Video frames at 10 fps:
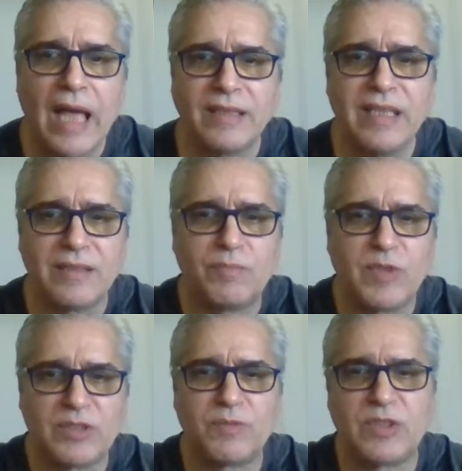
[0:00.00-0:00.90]
I
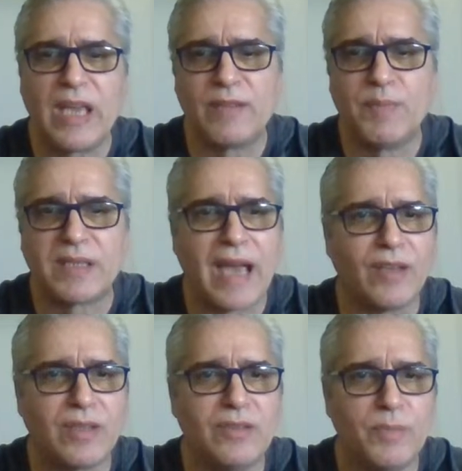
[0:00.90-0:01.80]
think this James
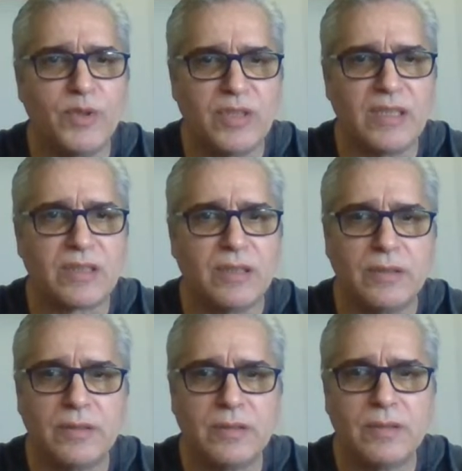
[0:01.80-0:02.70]
McCarthy's a
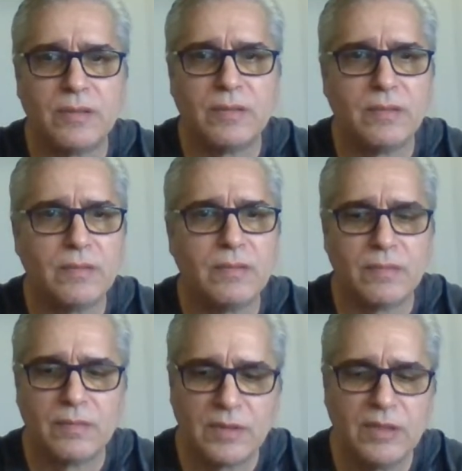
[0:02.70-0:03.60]
musician.
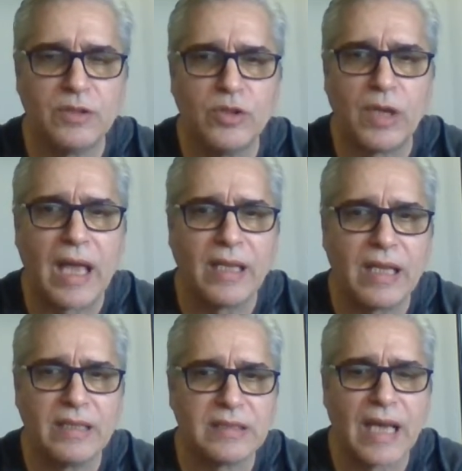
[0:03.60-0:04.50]

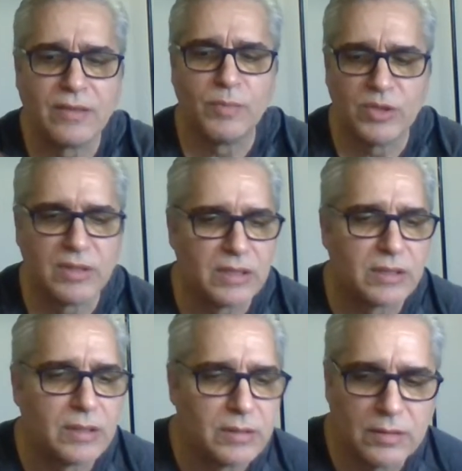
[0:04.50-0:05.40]
This guy's a
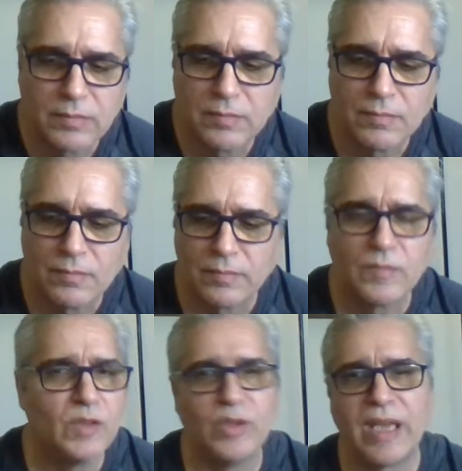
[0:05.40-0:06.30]
musician.
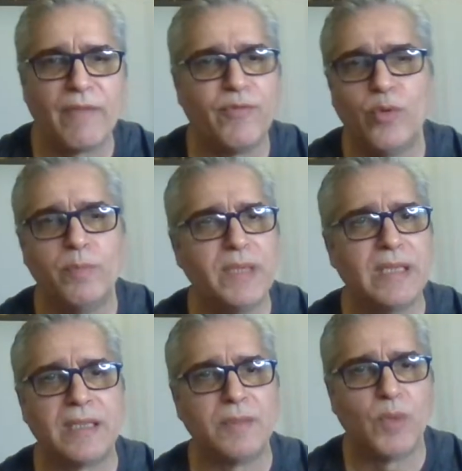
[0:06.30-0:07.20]
You can't fool
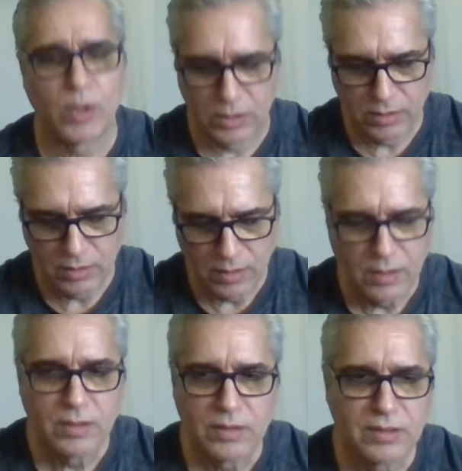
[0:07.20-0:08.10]
me anymore.
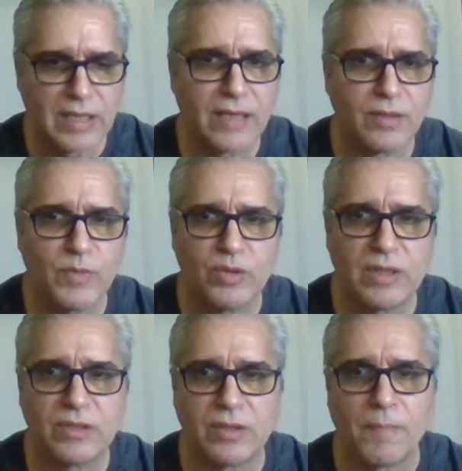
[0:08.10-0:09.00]
This guy's a
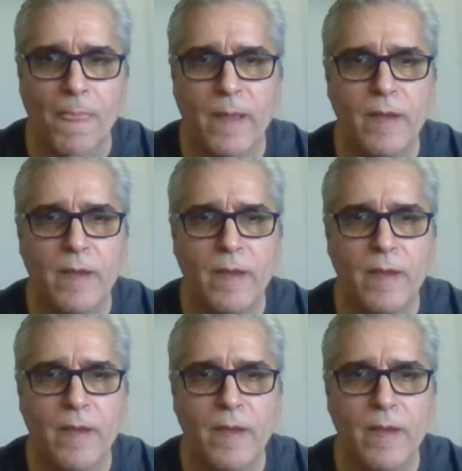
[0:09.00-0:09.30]
musician.